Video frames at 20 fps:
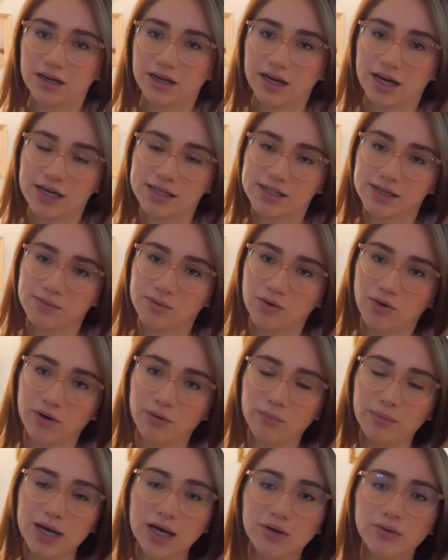as I'm
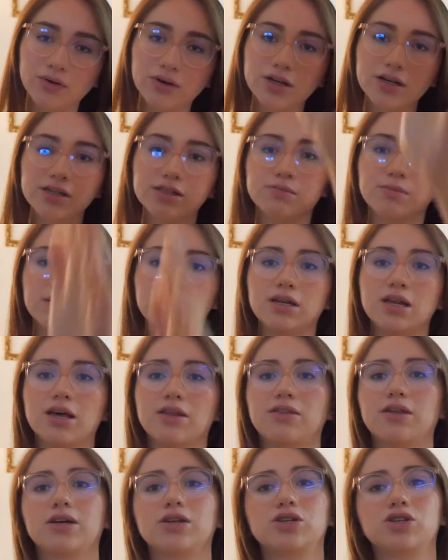going backwards, but
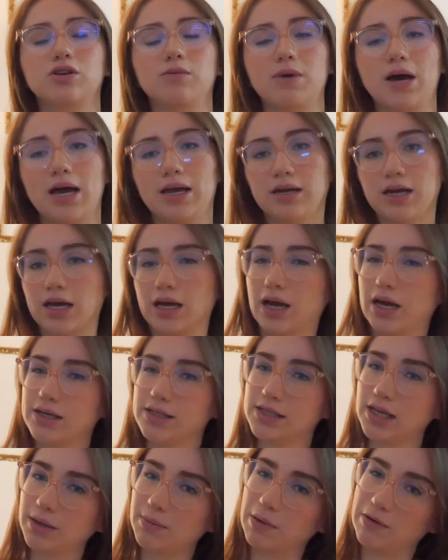nothing too bad. I
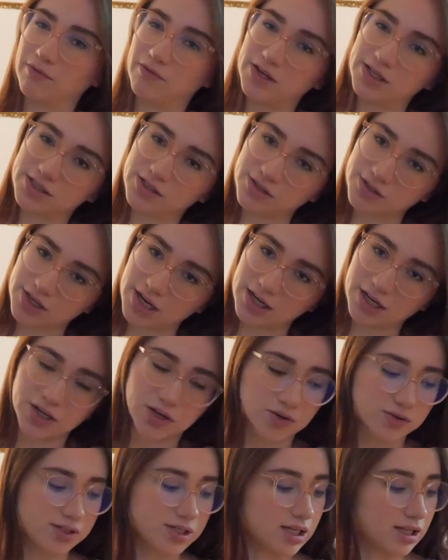guess like my face just kind of
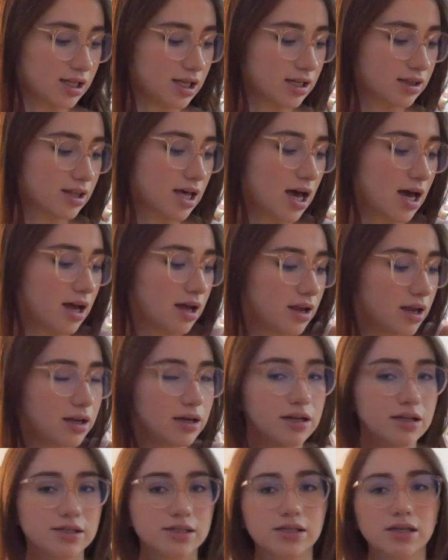goes in like that, and
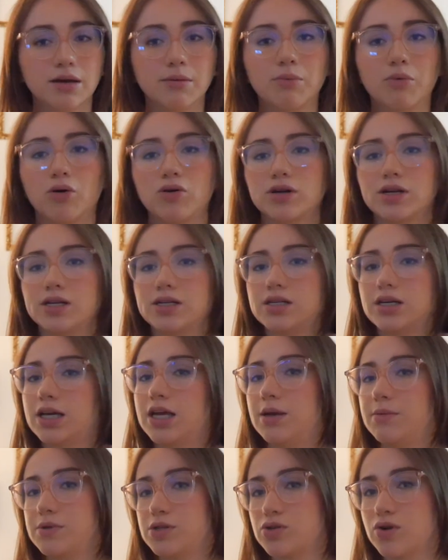it's important to
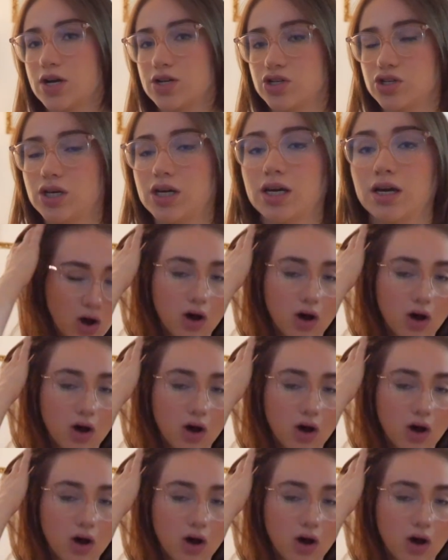keep stretching.